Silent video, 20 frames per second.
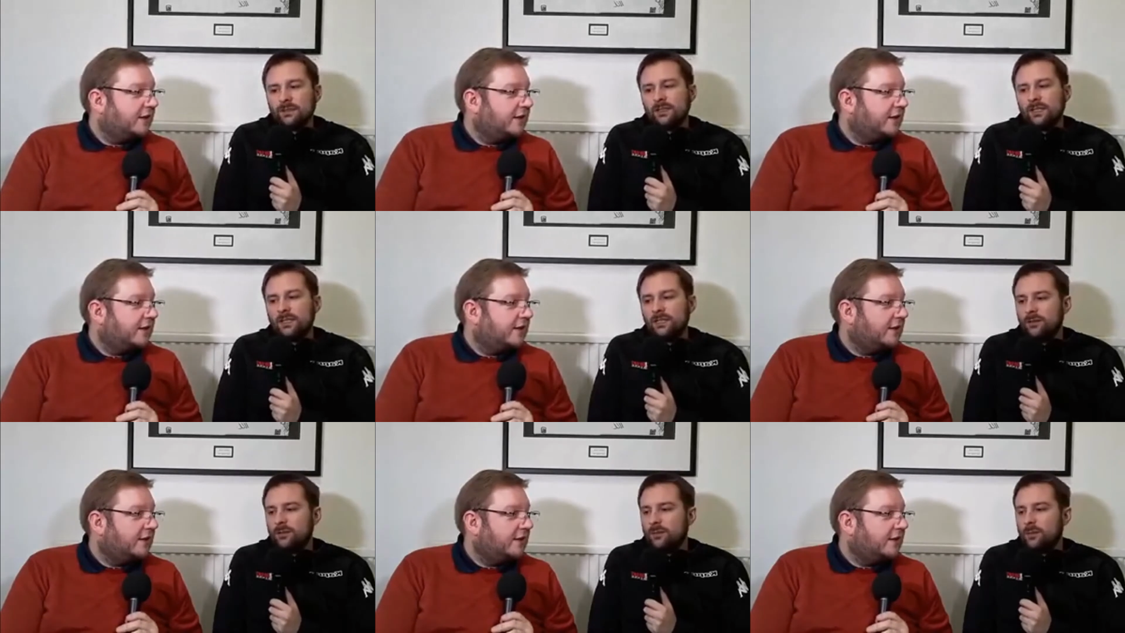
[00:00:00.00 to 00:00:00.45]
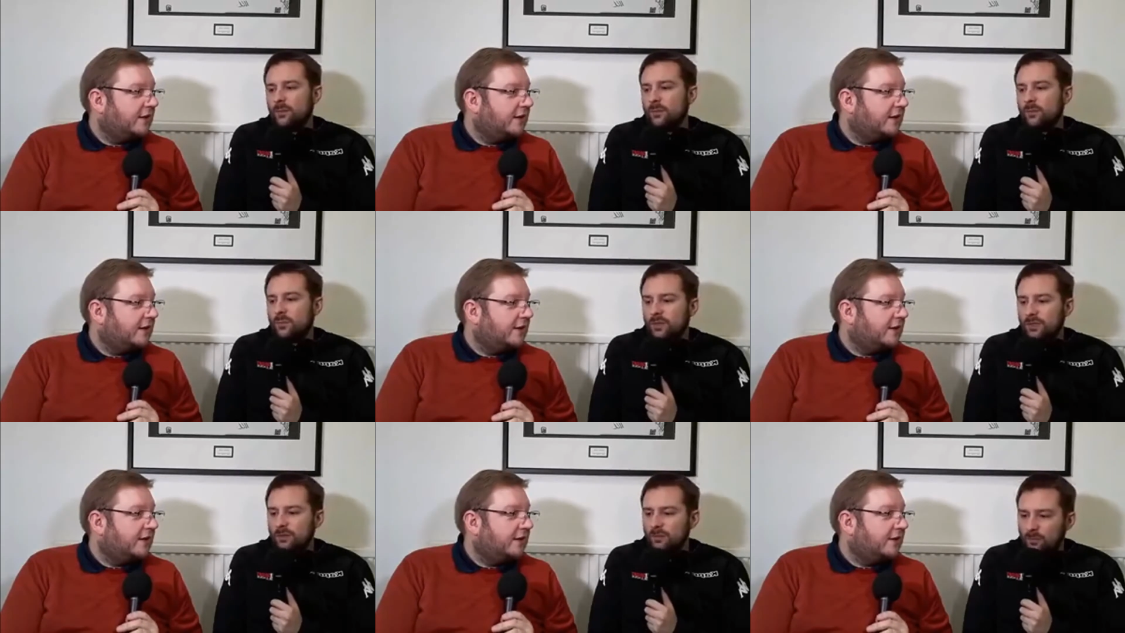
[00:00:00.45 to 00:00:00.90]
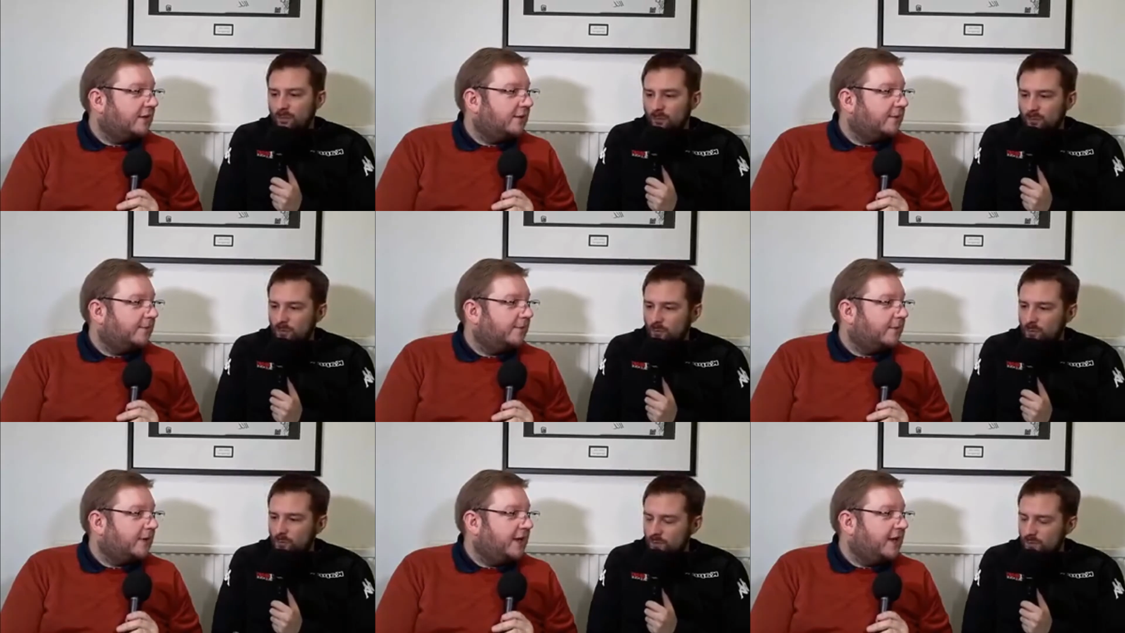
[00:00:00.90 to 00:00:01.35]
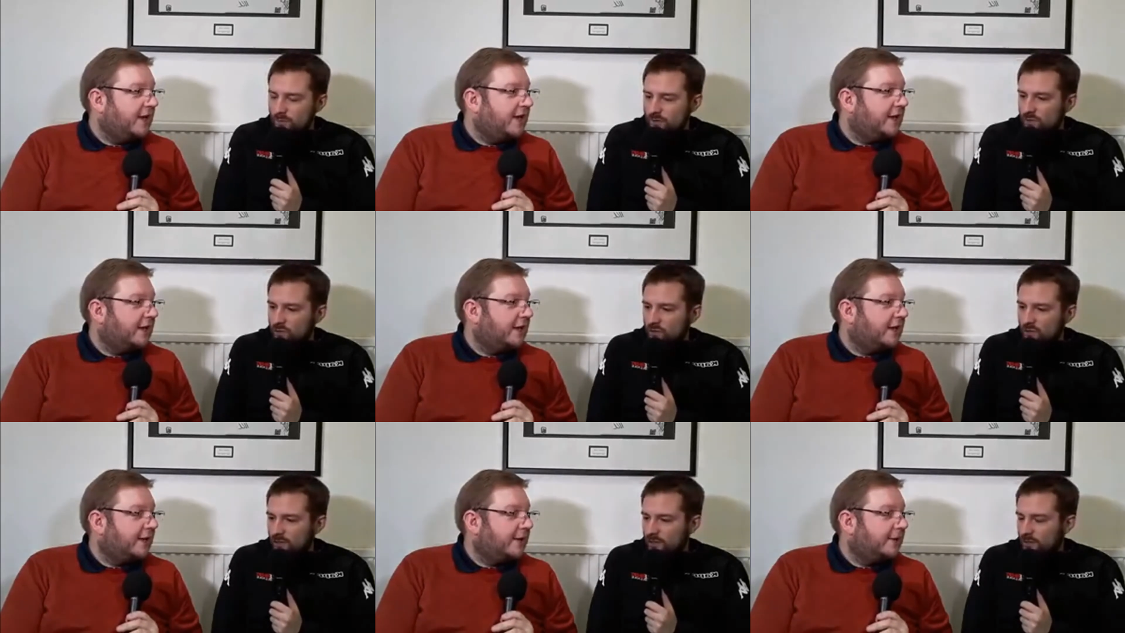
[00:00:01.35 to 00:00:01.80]
Speaker 1: yeah, we were
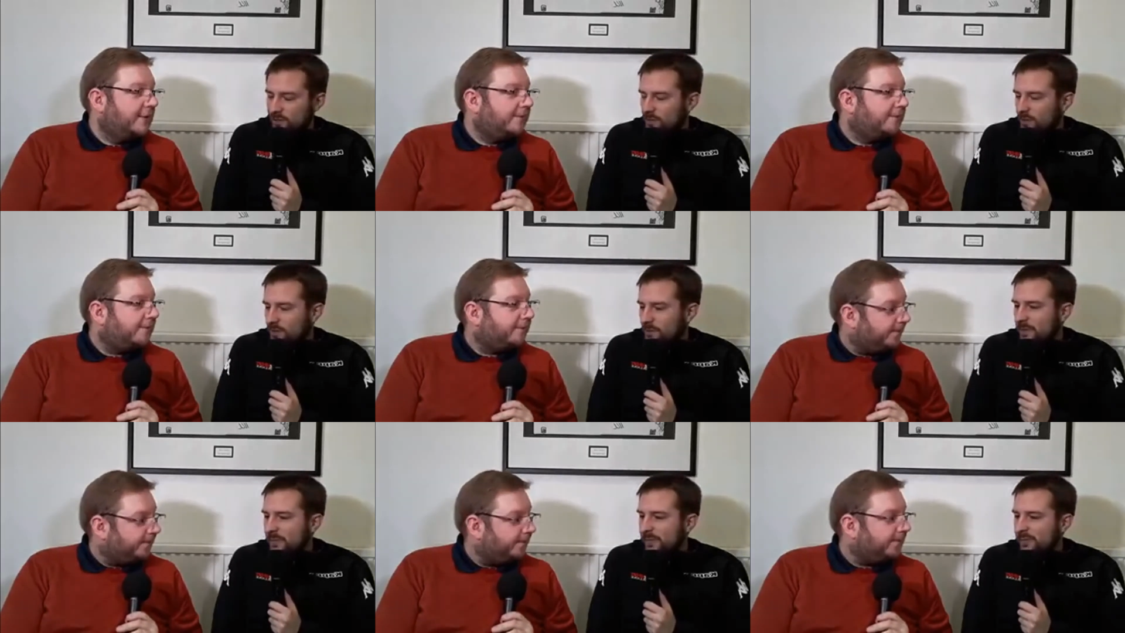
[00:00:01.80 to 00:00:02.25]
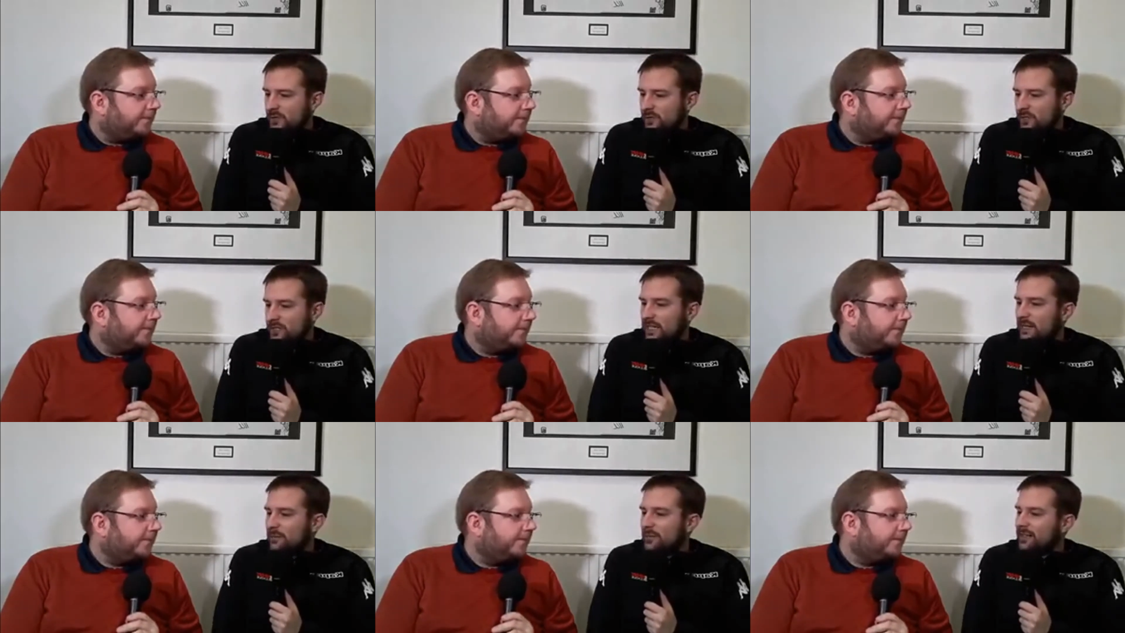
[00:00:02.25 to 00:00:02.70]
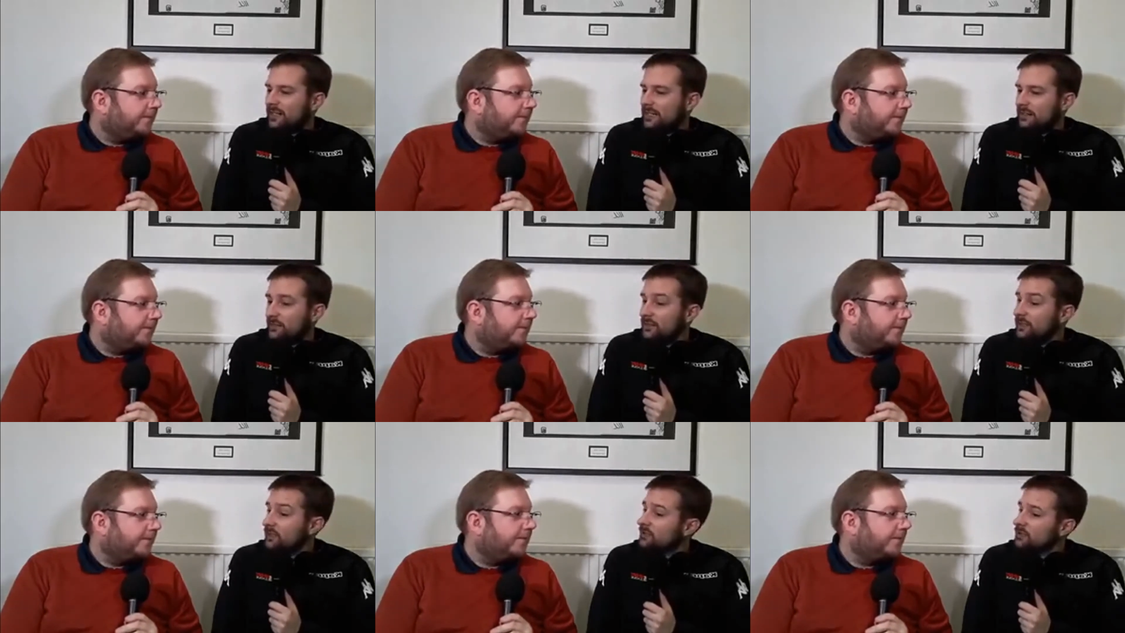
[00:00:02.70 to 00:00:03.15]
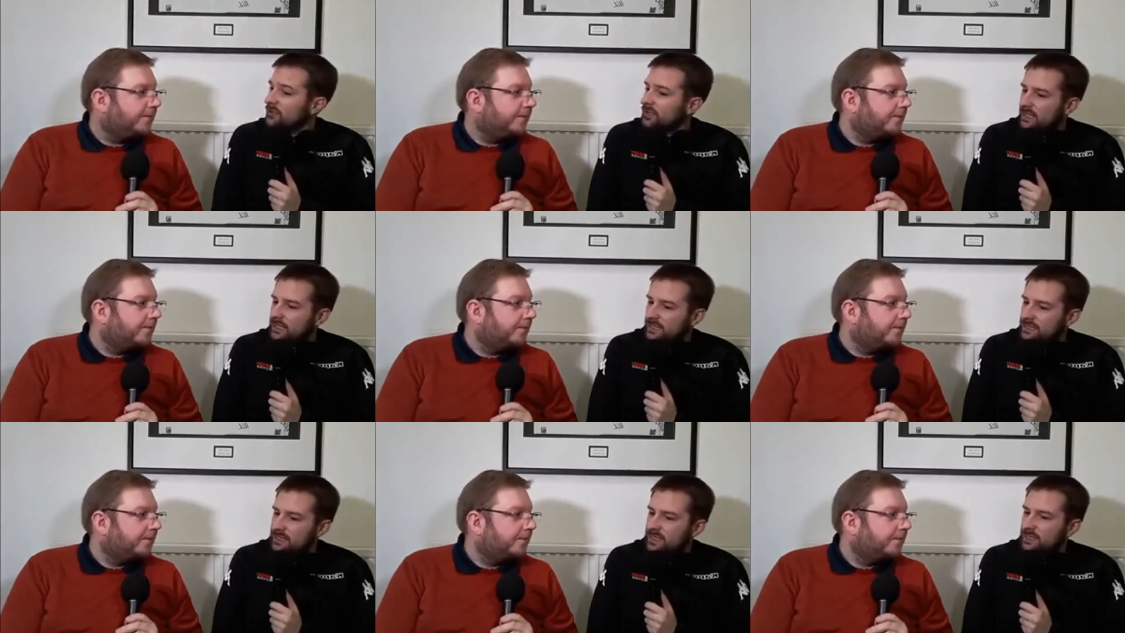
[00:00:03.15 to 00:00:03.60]
talking. I mean, we were talking about Garry Lo.
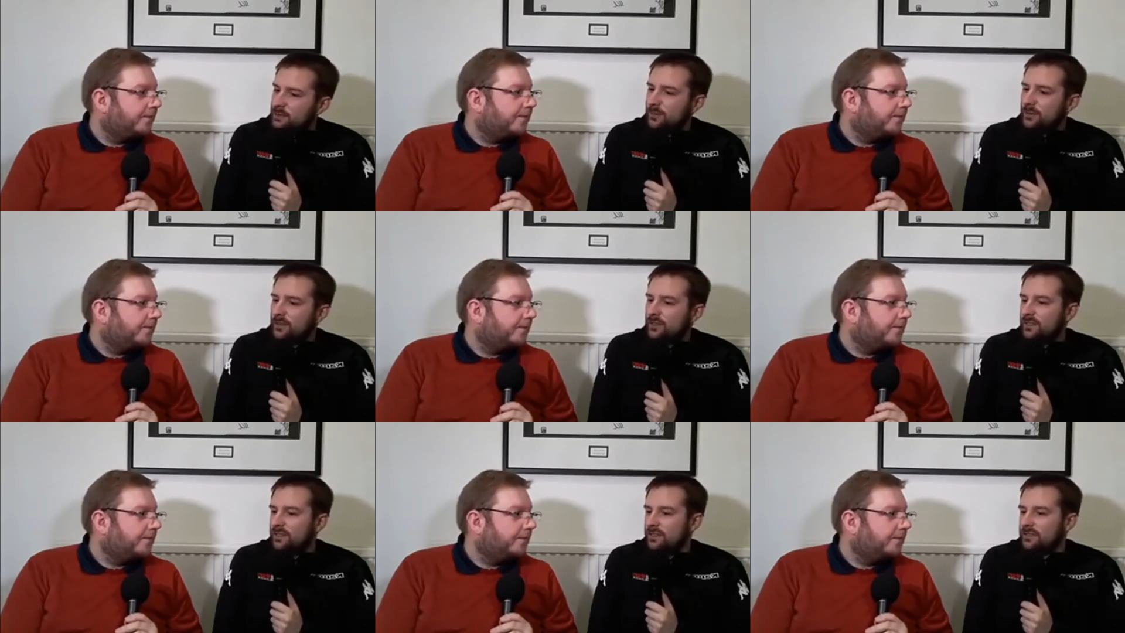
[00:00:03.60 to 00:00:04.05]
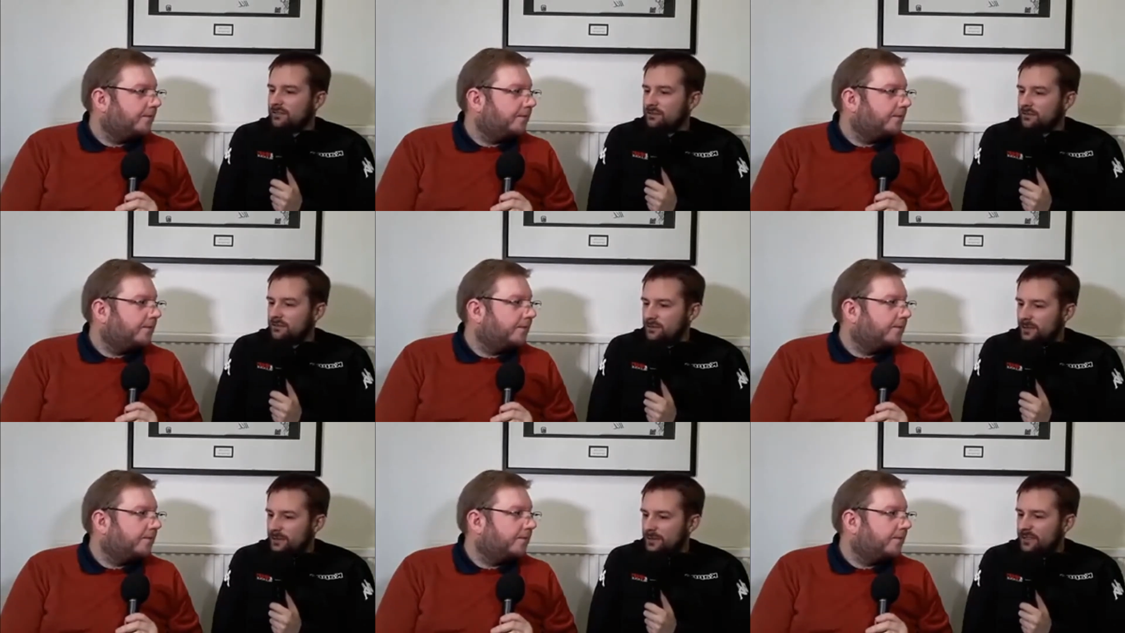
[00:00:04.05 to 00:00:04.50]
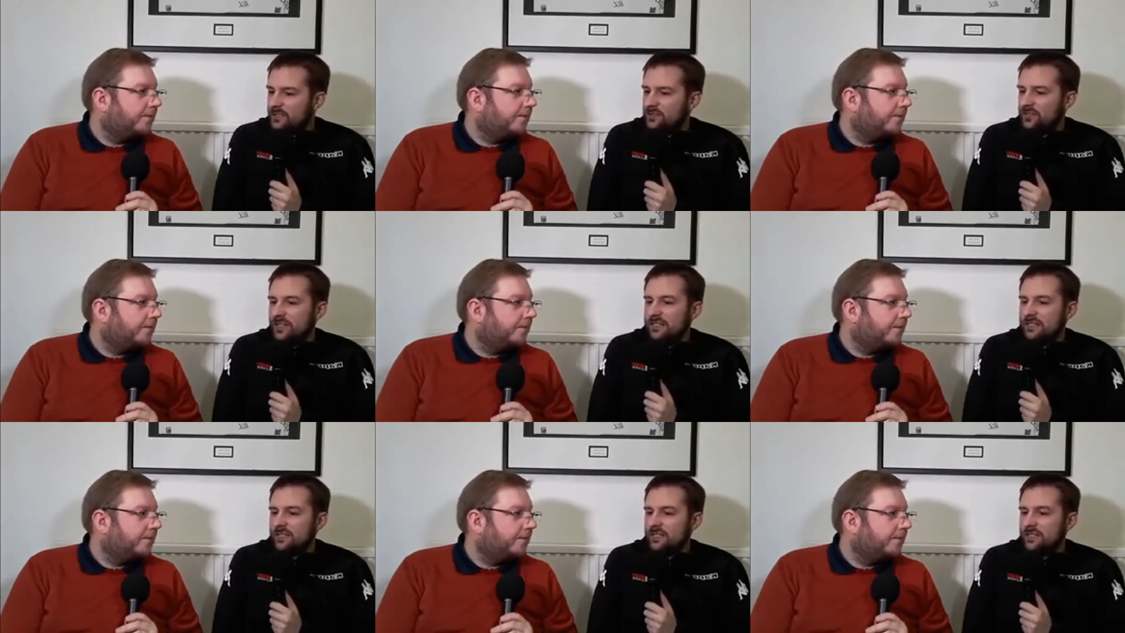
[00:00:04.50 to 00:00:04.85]
Like, is he going to play? You know, how many